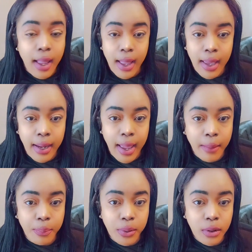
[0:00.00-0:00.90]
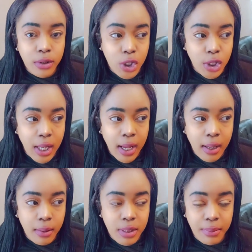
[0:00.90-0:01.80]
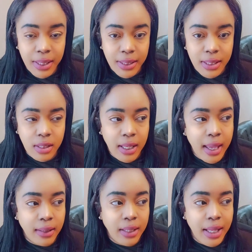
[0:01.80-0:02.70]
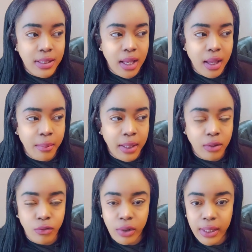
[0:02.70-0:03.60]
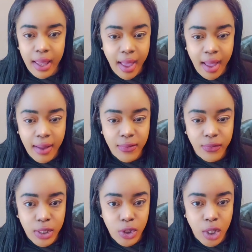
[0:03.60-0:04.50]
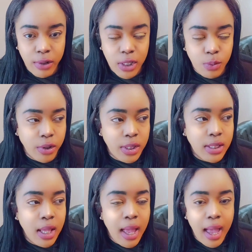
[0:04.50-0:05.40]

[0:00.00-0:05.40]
And I had pulled this job to my destiny. At that time, I didn't really have HR experience.